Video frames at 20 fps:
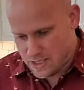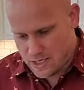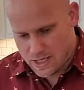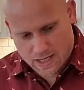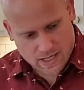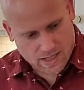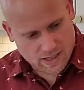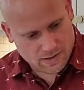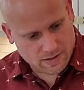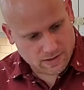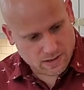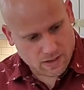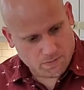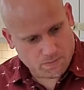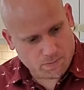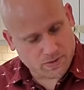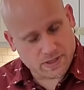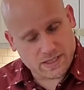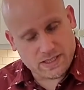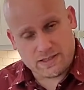And
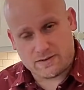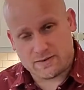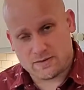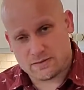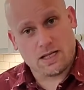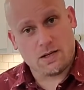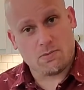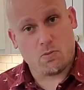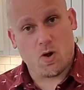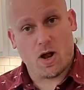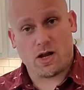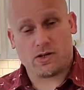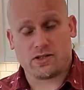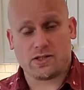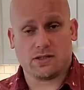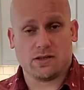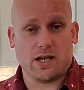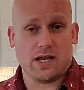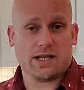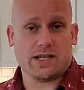please keep watching,
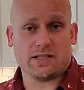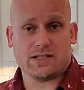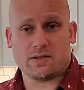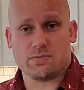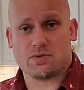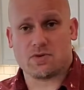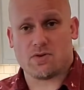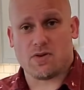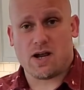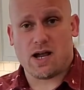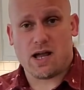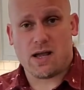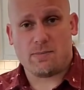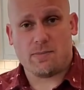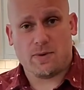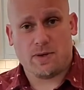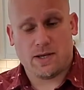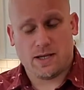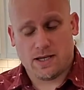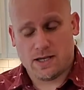like, and
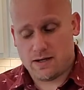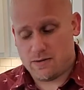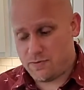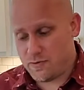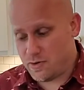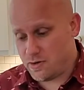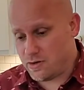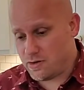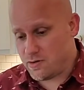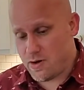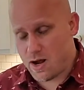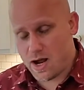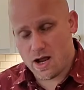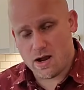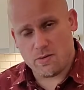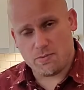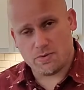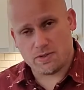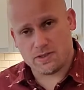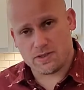subscribe. And if you're in
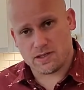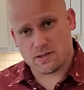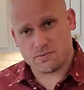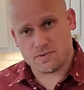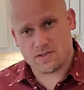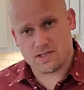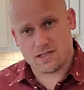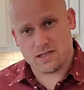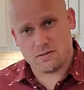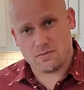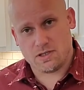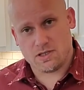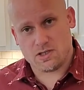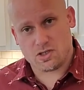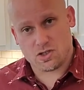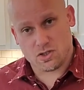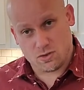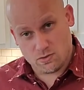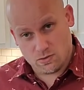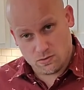Ohio, please come see me
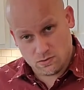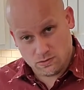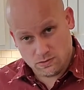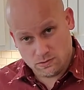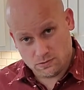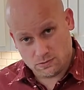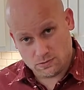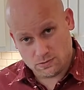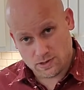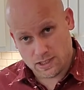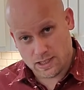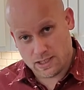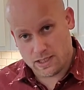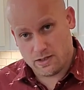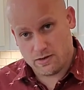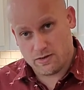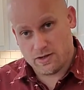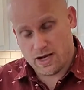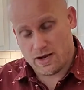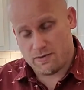soon at Here
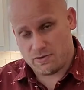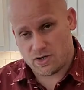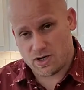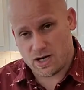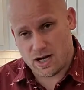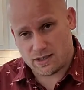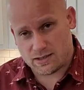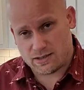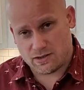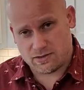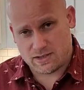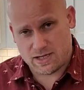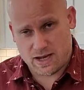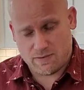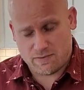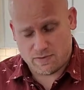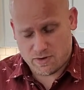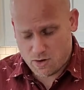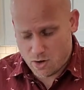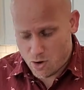and After Cocktail
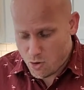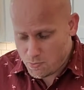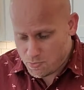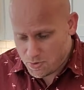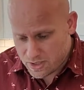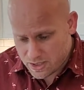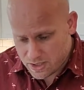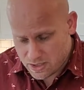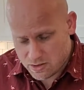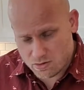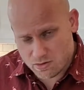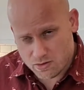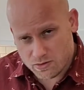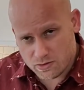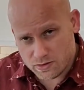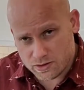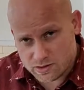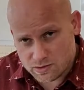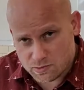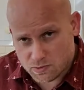Tavern, opening in
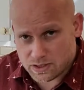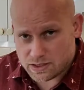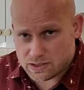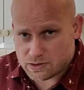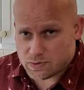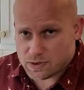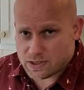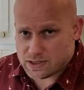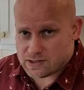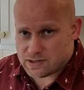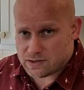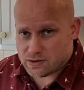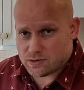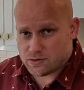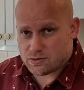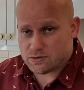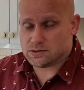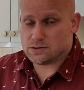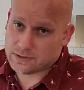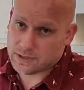early
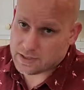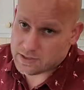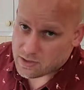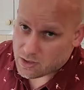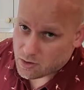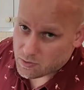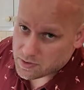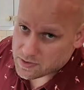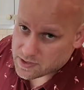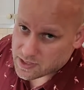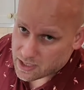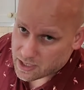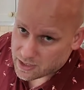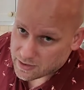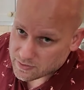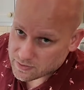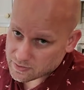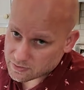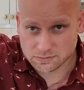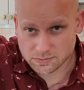2022. As always,
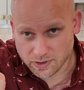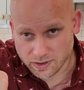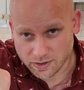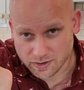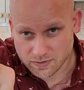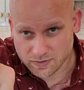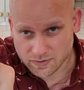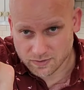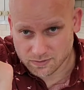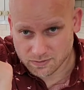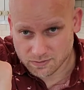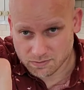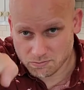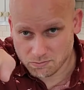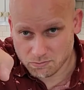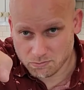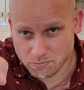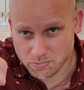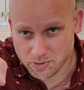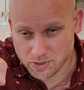guys, Nux,
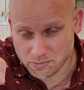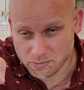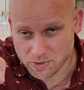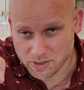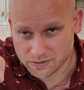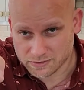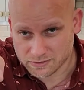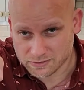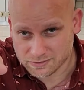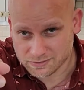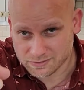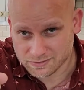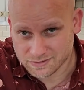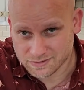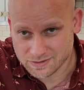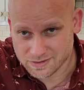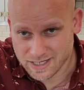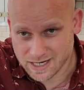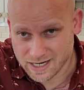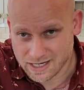beer mug,
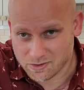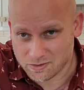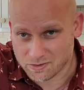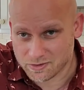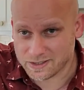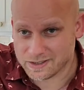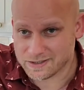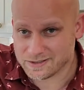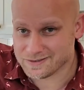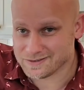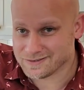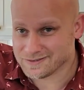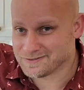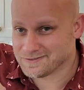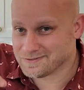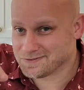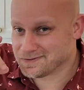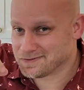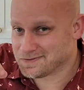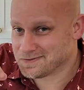daiquiri,
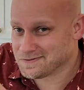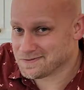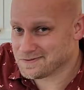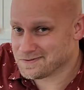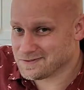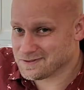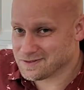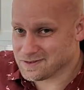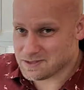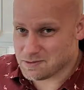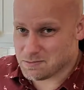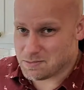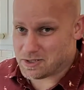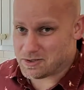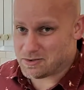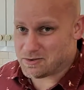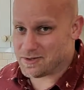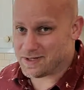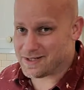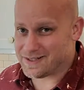to better
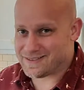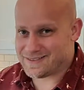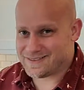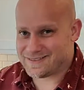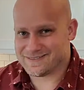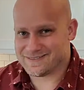drinks.